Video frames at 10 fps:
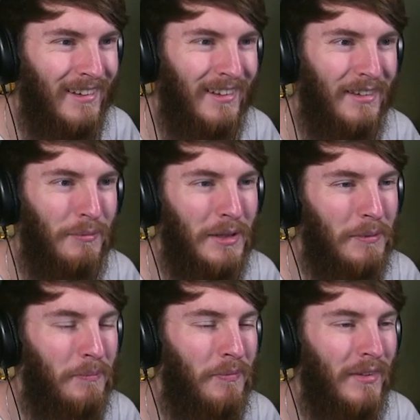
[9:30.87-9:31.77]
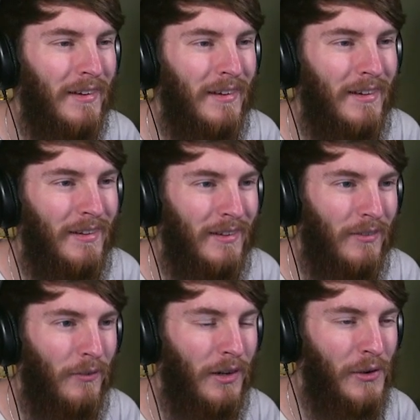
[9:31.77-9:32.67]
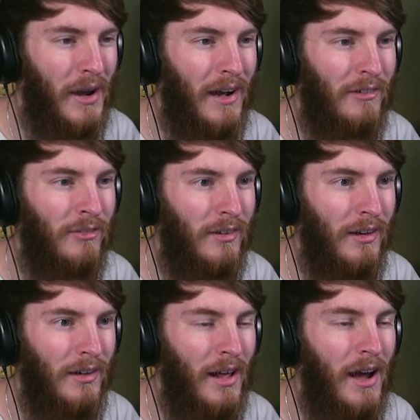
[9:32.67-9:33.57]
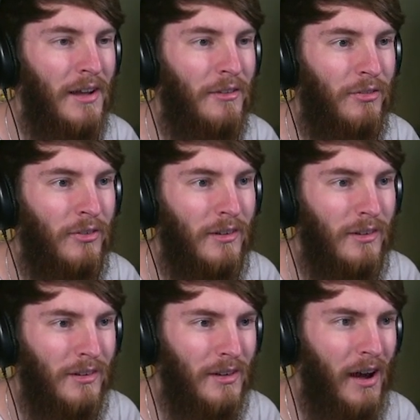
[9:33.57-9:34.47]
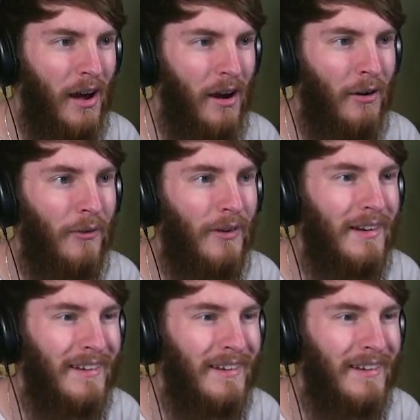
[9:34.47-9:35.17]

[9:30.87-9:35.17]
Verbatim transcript: it's like the meme. What do you have? A knife! No!